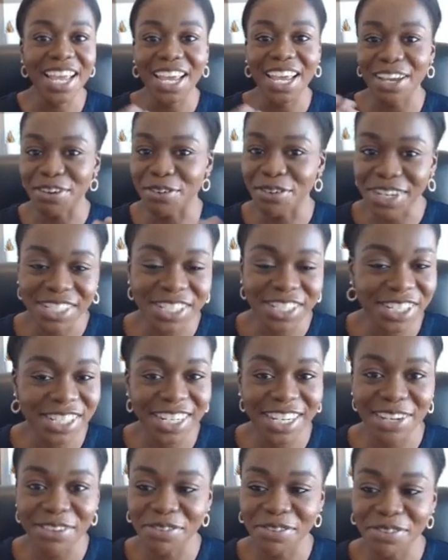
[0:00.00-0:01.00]
and
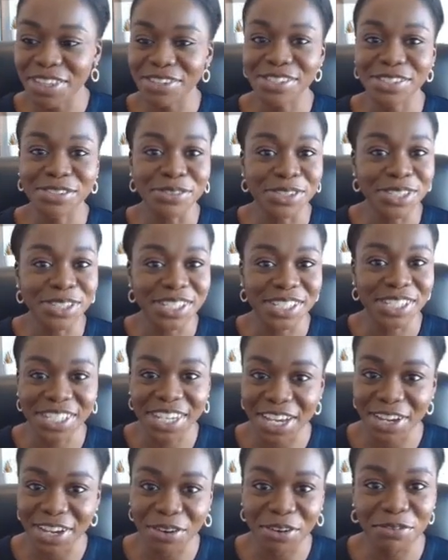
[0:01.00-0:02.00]
questioning whether it's going to
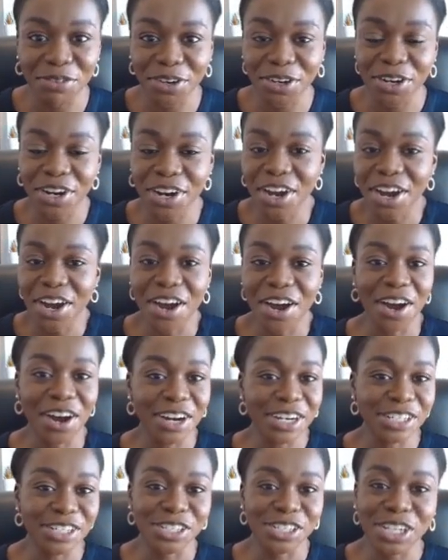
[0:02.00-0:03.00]
take over
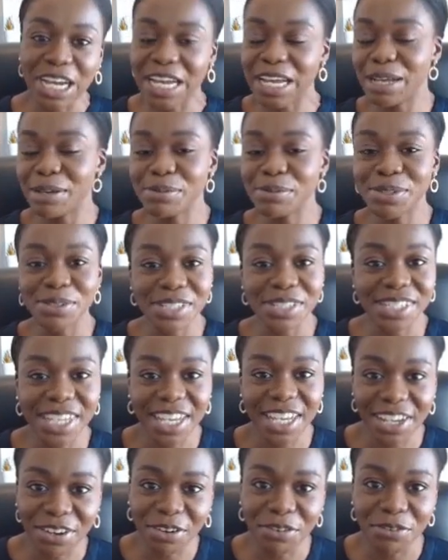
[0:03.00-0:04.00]
our jobs or
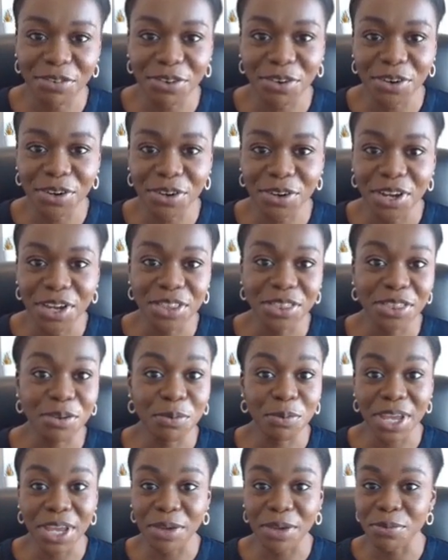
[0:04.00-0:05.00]
take over the
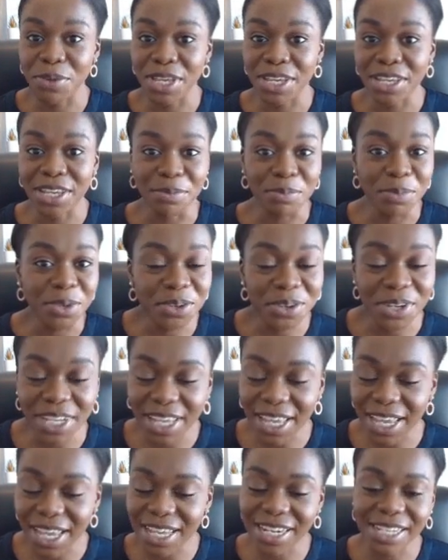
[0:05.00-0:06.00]
way we
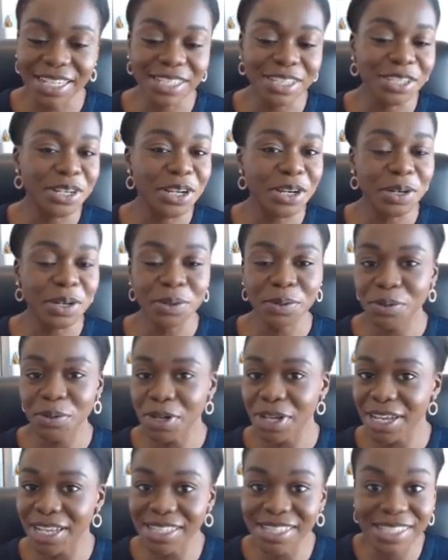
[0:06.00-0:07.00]
communicate. And you know,
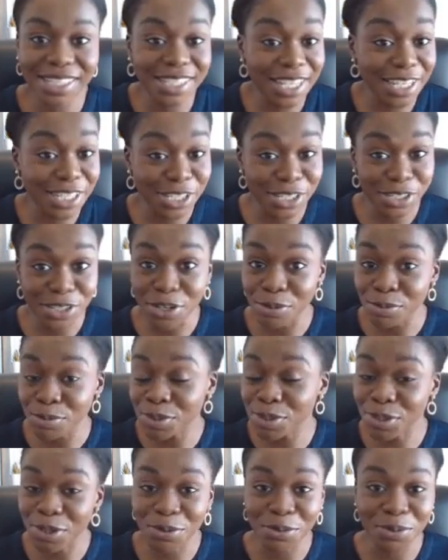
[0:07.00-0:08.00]
it's new,
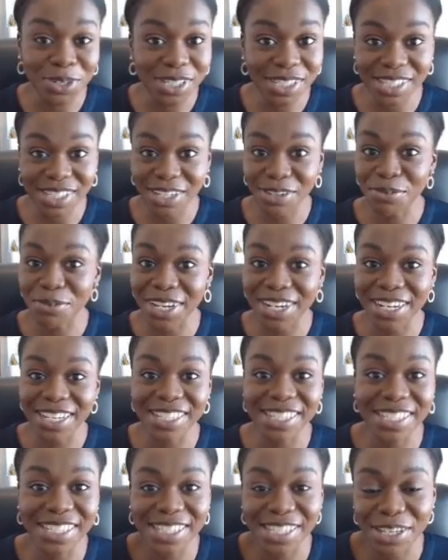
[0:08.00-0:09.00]
so we're still
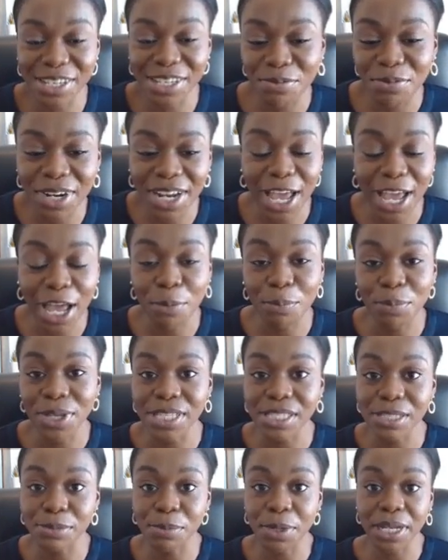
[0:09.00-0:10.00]
waiting to see what
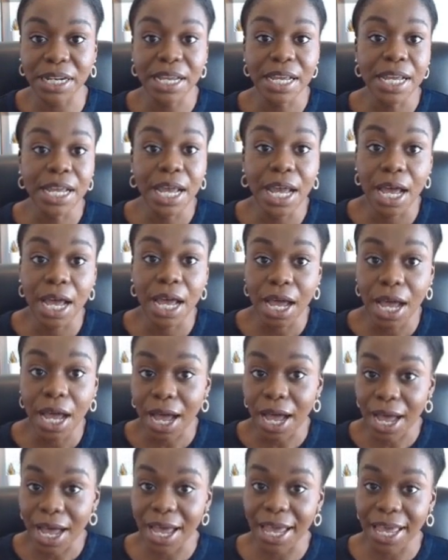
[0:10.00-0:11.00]
happens. But
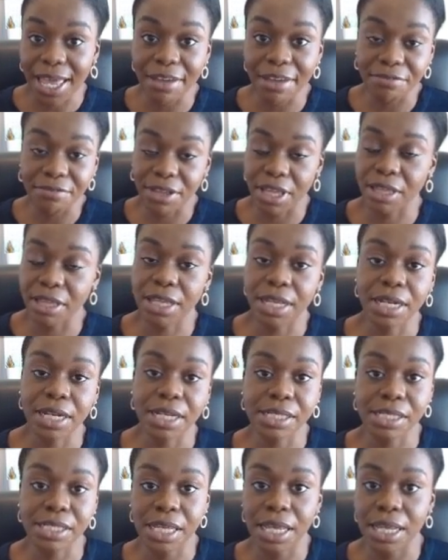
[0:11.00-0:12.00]
I have found that
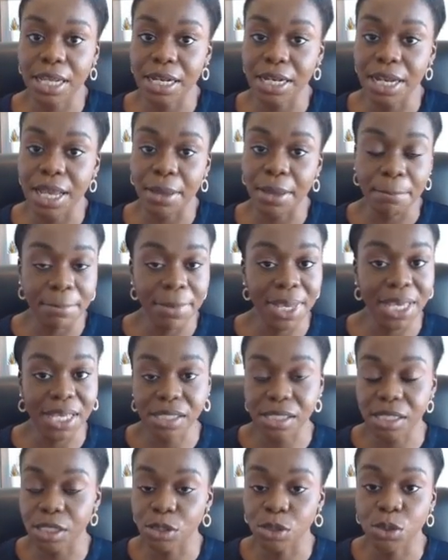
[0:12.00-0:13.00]
it's an
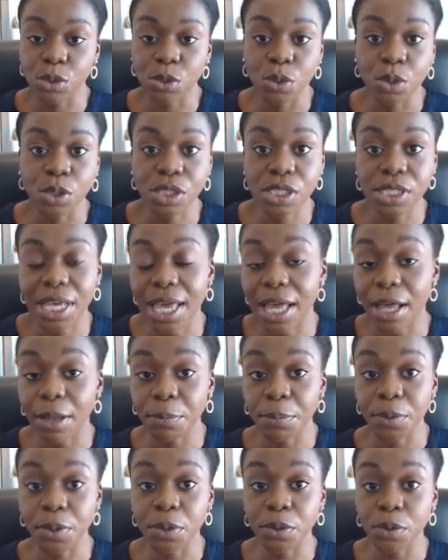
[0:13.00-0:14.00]
amazing tool to
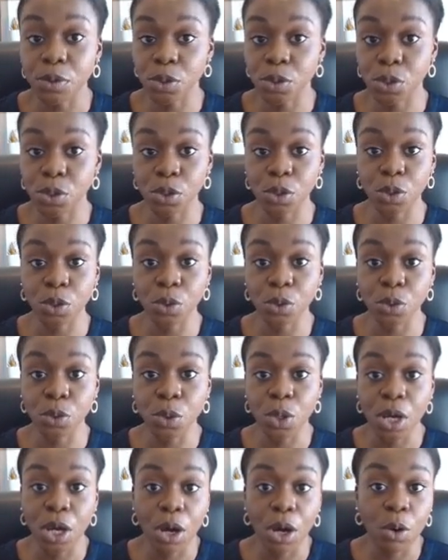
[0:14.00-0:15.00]
help you
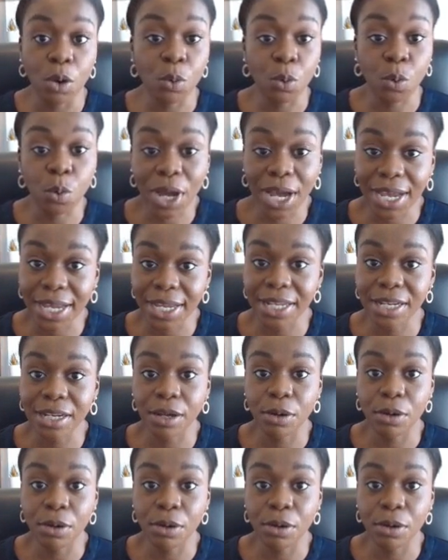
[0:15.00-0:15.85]
to write